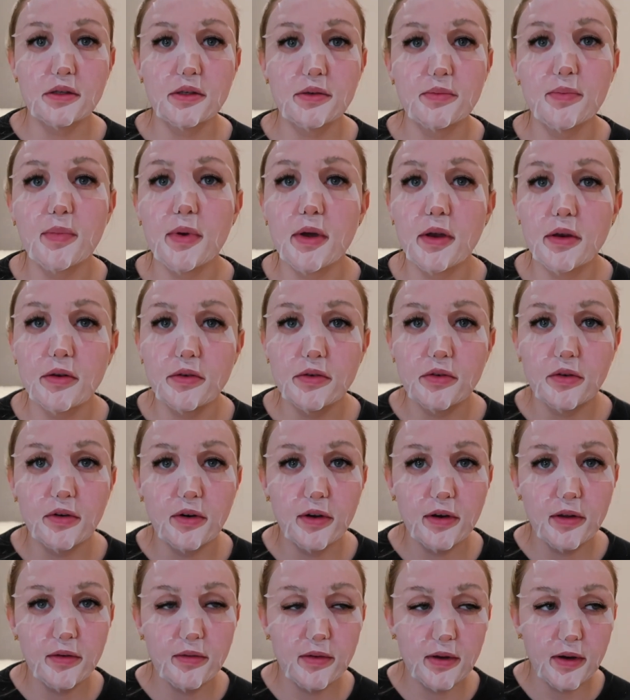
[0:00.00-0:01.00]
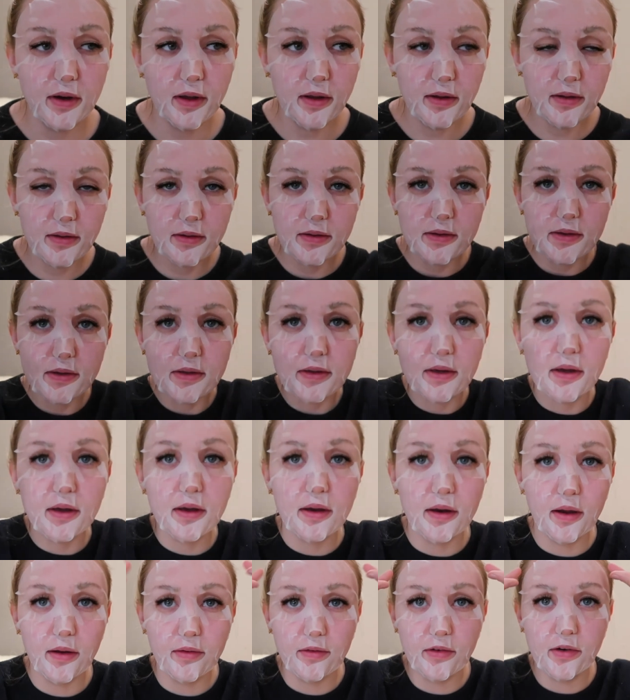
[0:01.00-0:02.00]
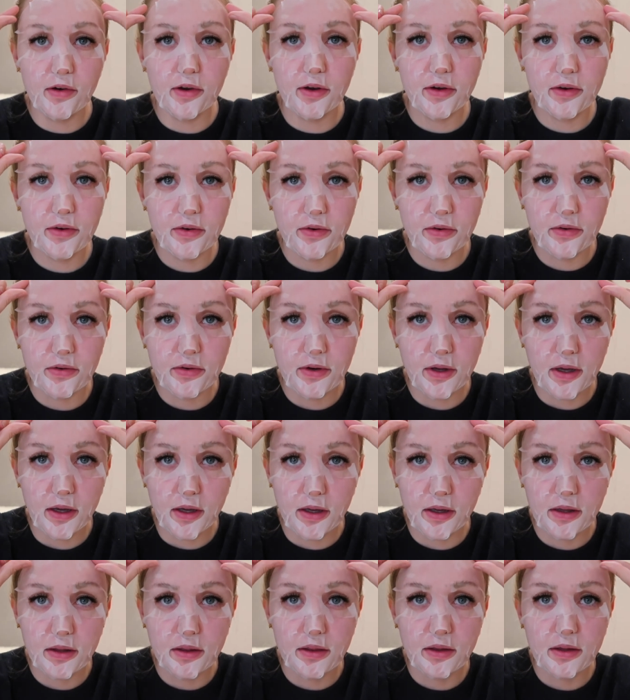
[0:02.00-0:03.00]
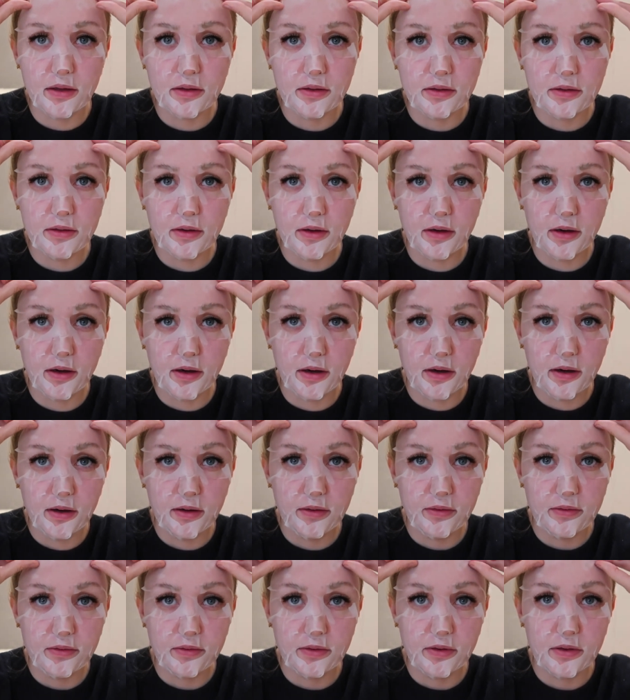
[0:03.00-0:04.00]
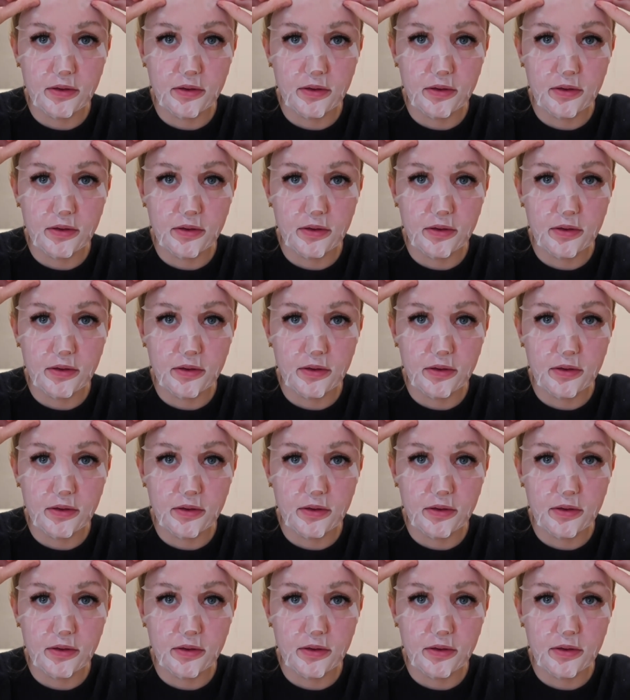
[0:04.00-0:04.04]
it's been 20 minutes and I'm going to take this off.